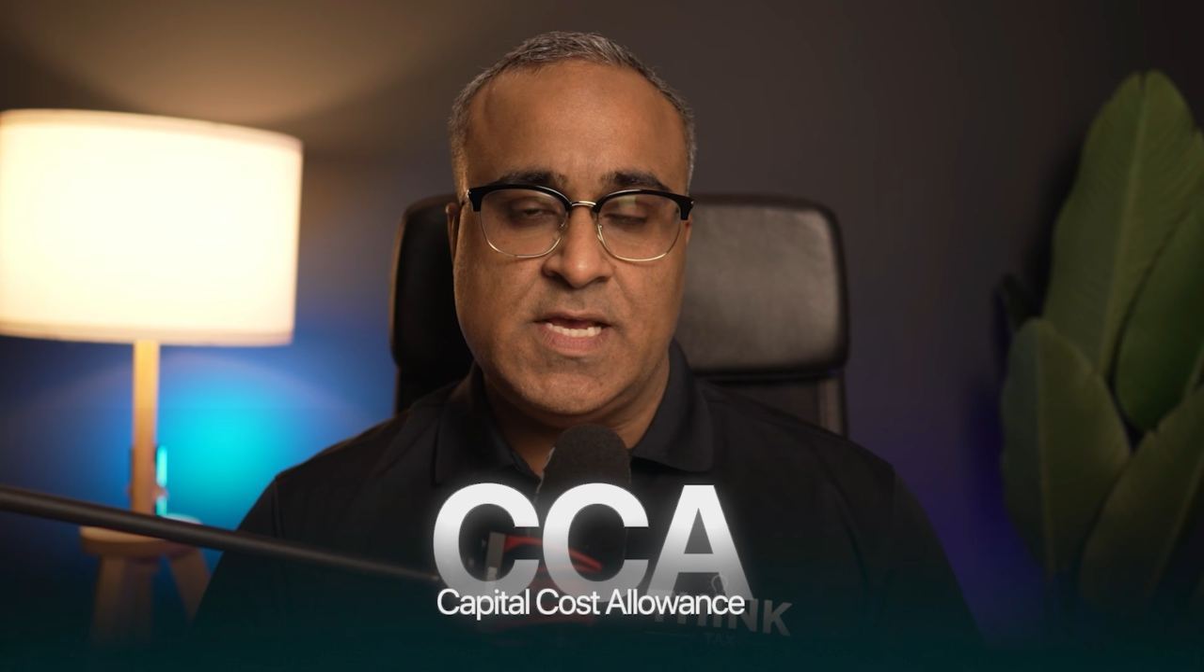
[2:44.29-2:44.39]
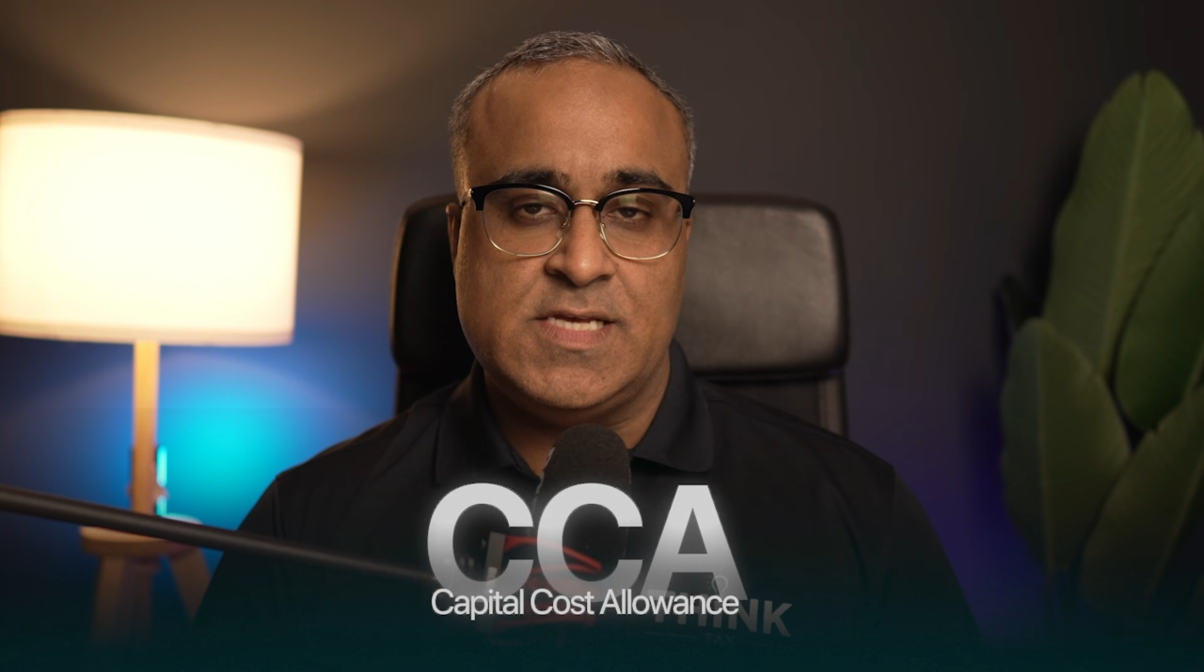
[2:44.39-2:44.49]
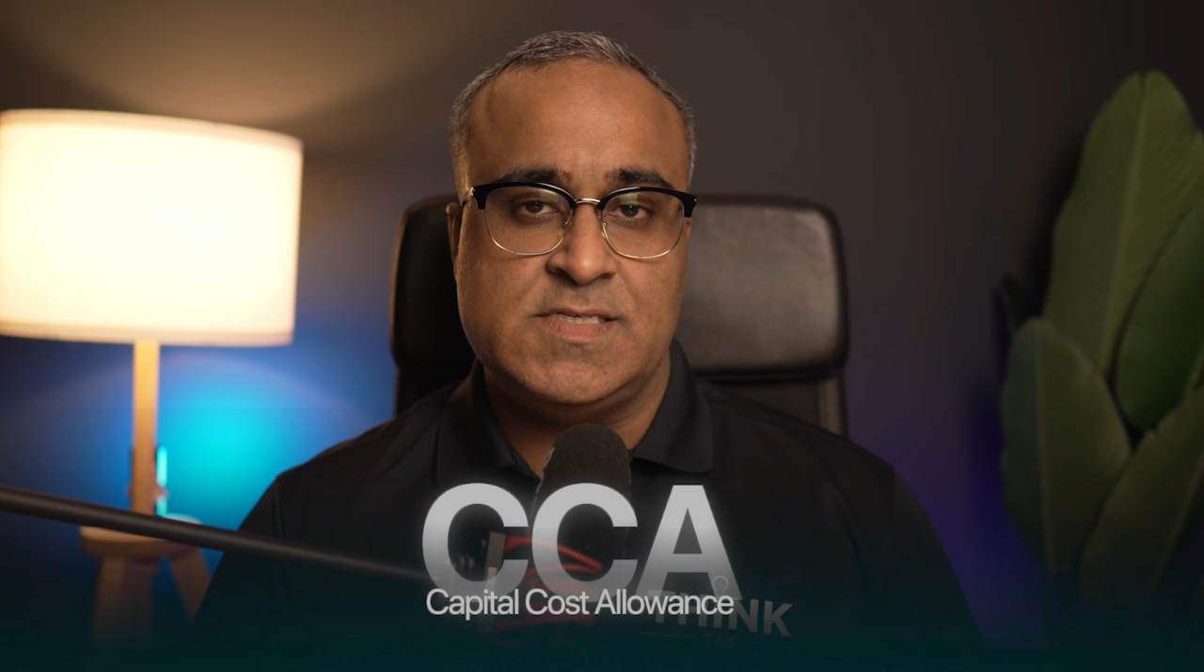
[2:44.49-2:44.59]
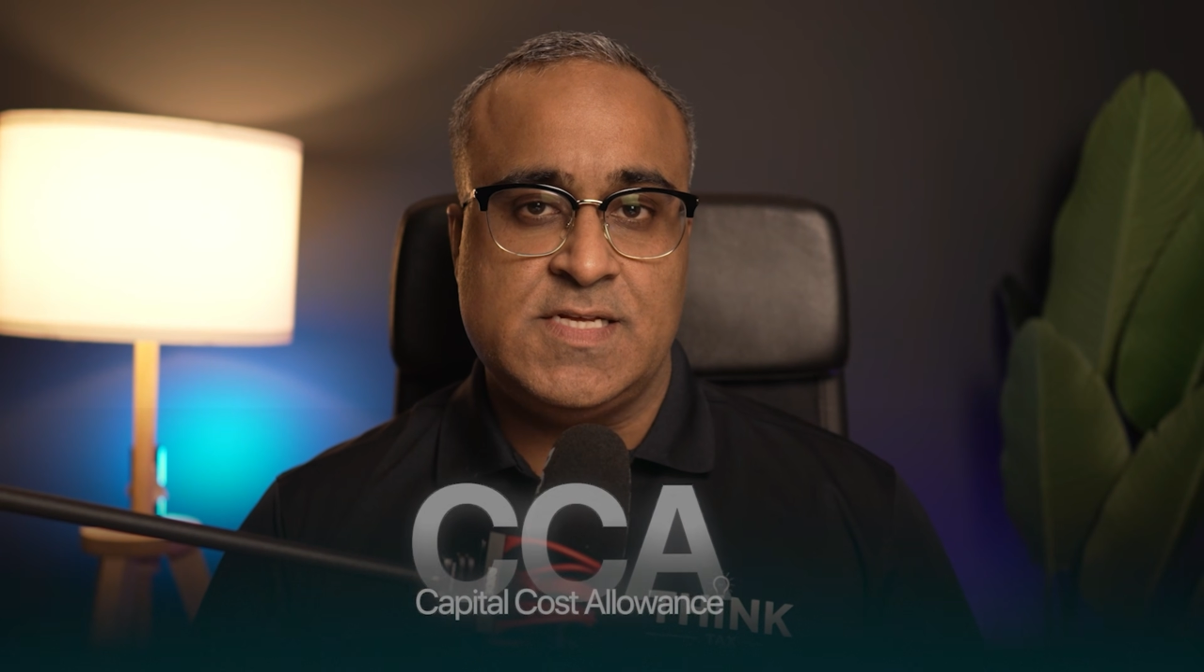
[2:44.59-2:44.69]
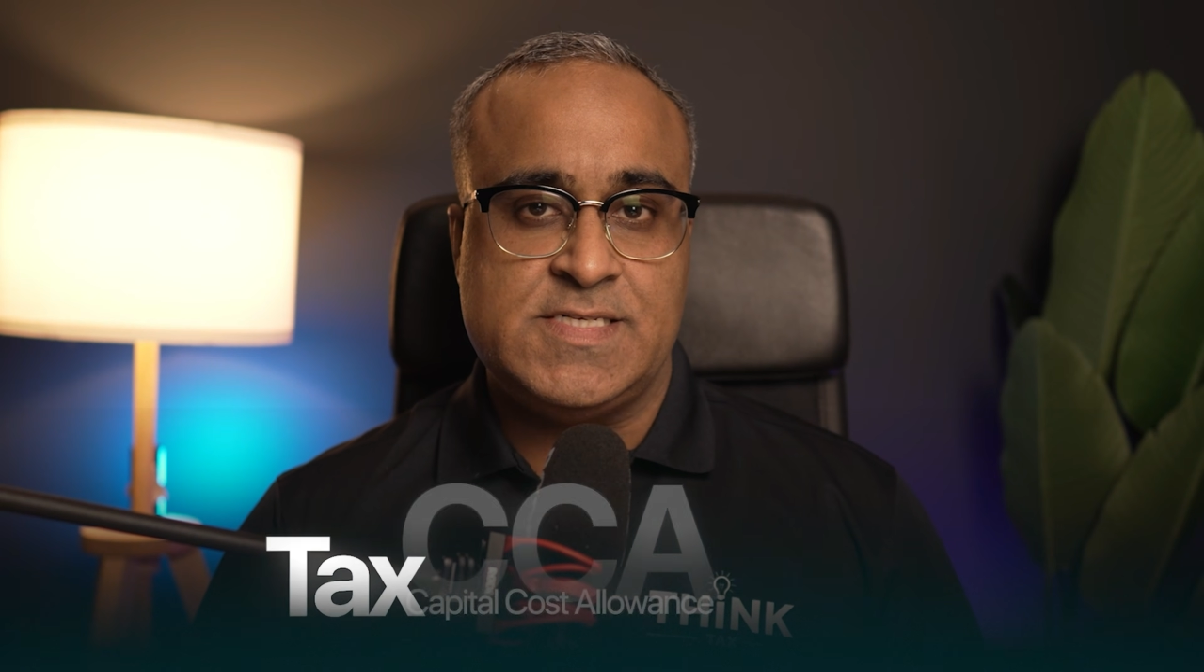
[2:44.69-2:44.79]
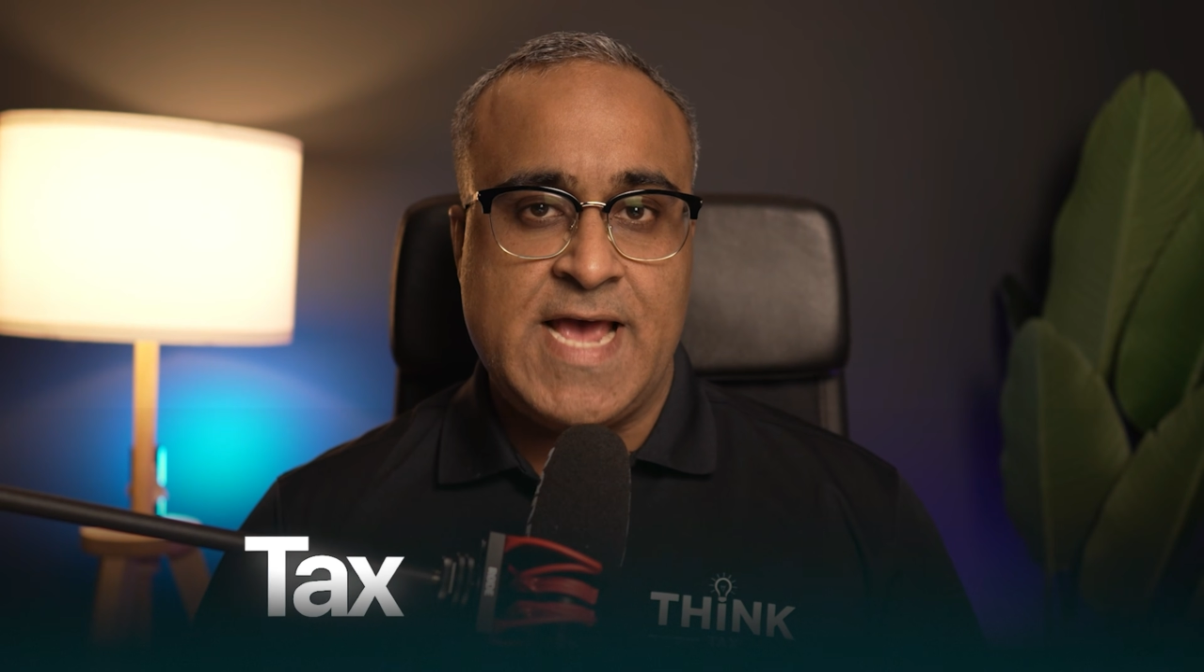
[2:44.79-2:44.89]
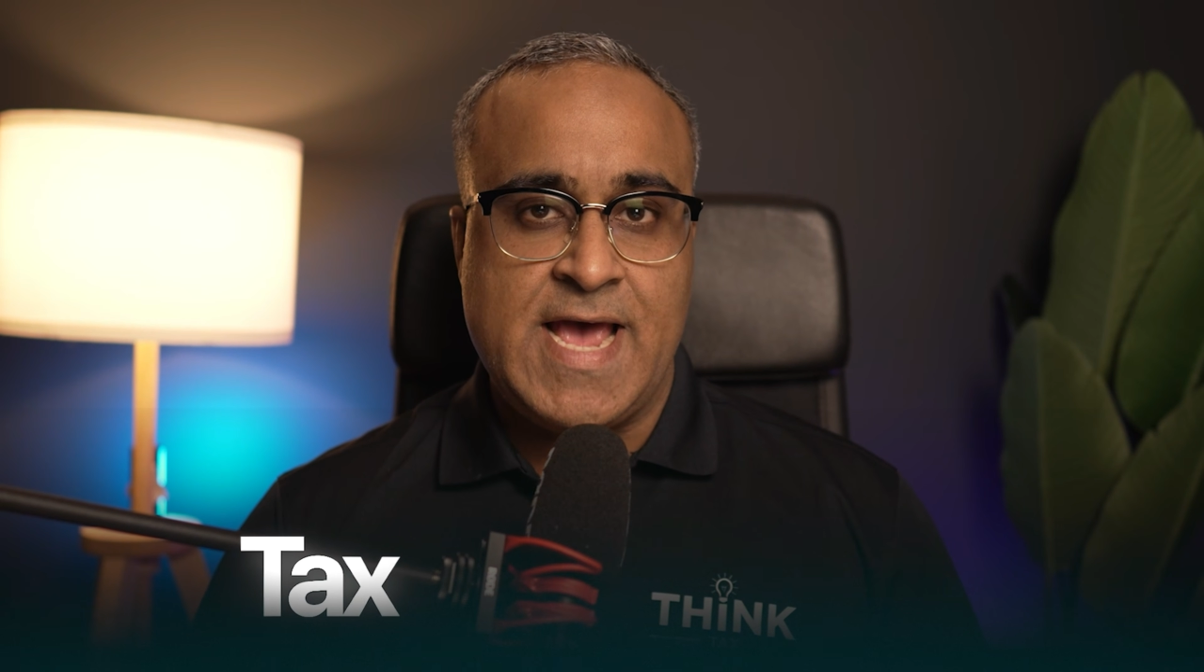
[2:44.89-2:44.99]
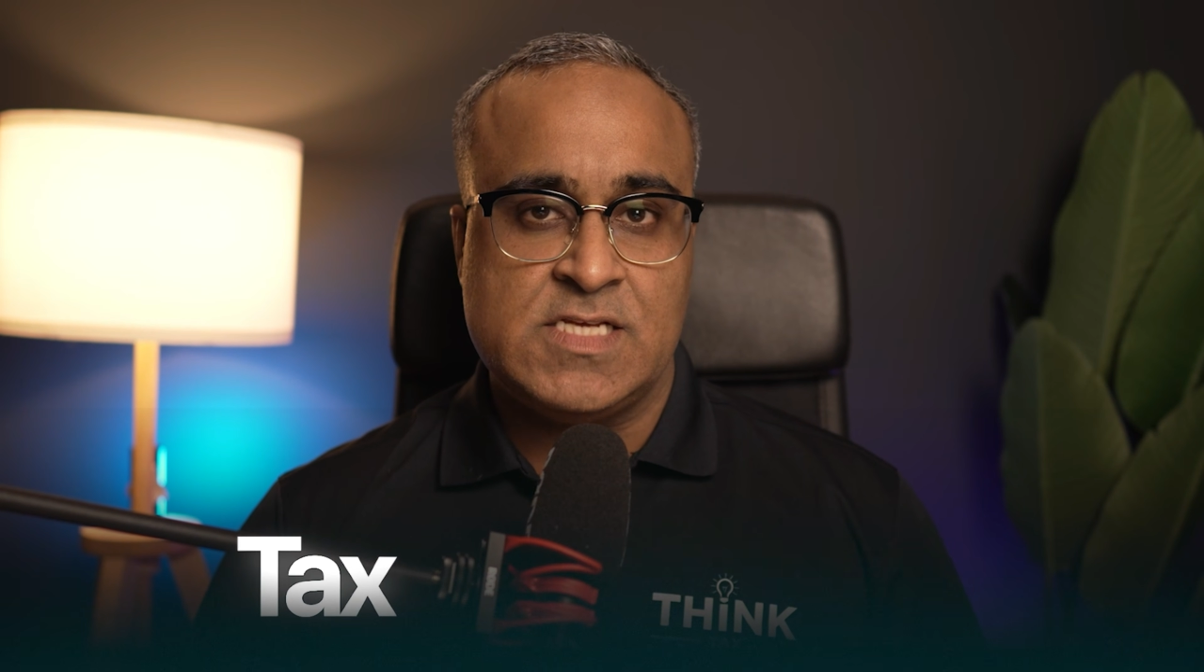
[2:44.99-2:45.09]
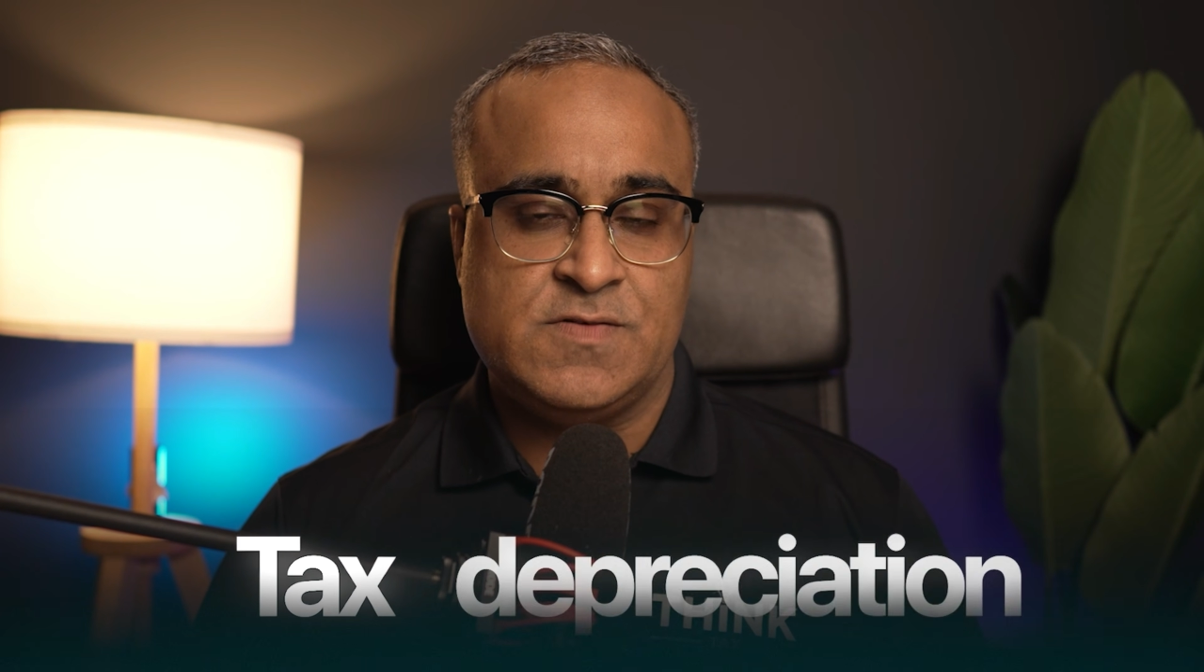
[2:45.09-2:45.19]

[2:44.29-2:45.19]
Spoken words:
is the tax